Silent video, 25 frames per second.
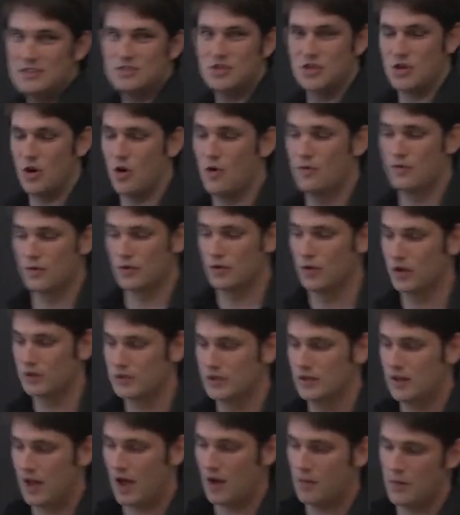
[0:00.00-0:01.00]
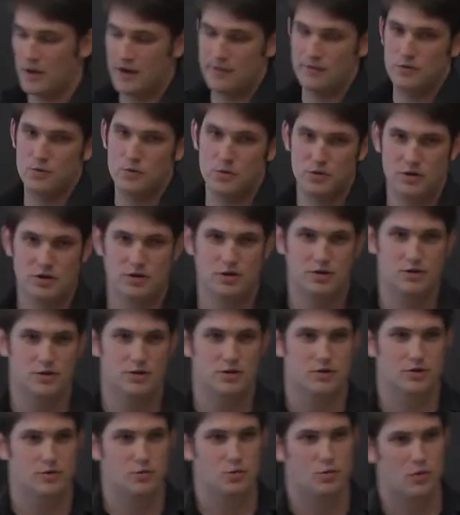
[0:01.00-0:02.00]
gets overlooked a lot
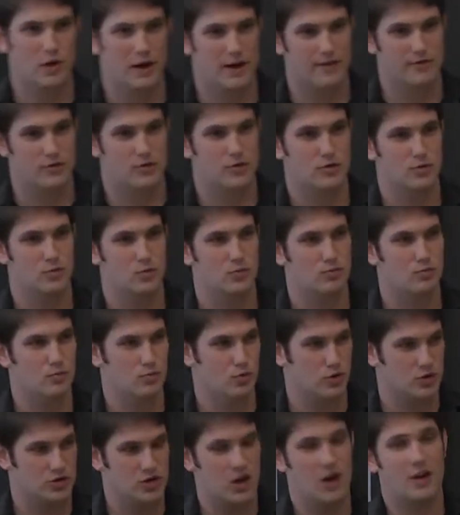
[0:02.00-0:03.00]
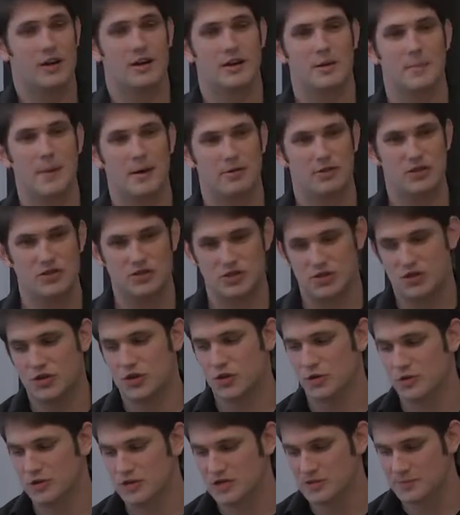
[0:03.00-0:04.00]
whenever we're talking about the
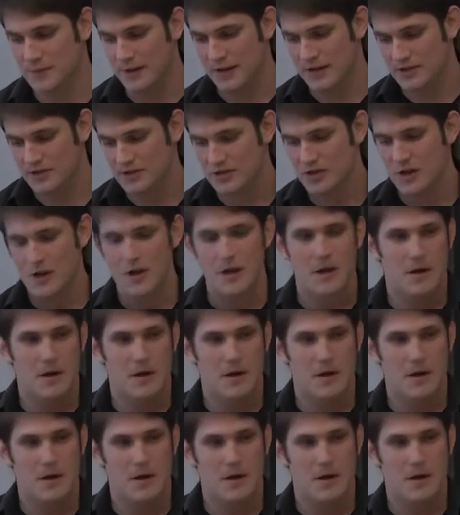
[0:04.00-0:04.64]
security space.